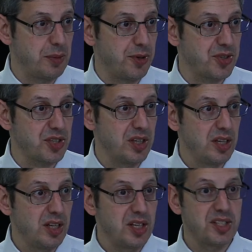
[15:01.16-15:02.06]
Dibros,
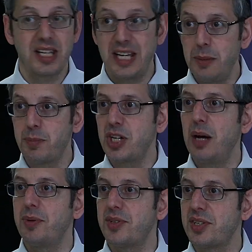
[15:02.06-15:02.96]
to keep
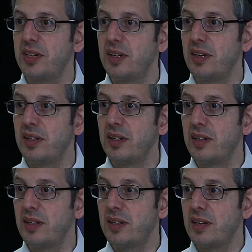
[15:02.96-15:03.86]
Shabbos.
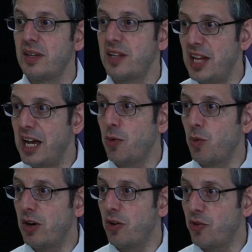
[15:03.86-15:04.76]
There
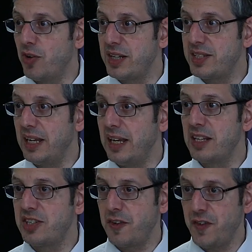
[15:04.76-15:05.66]
we're already
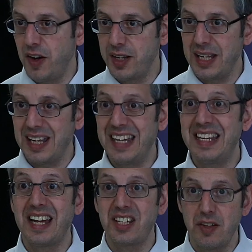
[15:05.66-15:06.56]
defining
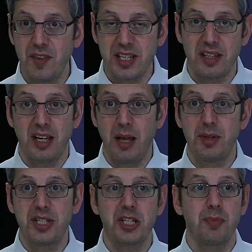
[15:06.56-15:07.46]
inactivity, the
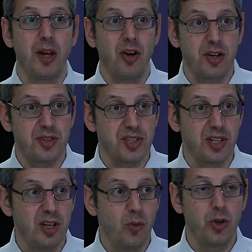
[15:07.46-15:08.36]
lamates
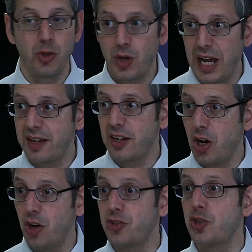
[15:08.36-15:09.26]
melachos, what you can and
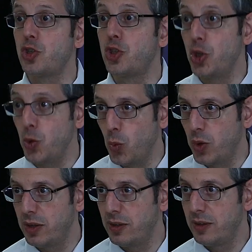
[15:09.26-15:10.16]
can't
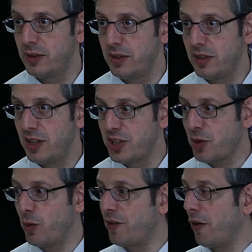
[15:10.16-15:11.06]
do.
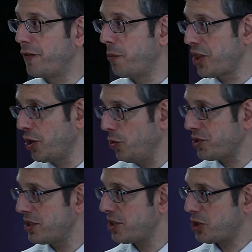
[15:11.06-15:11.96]
So we've gone from
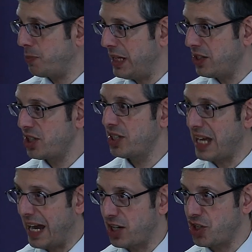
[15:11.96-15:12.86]
thought to speech
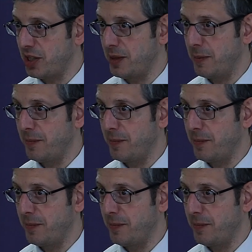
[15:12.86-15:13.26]
to action.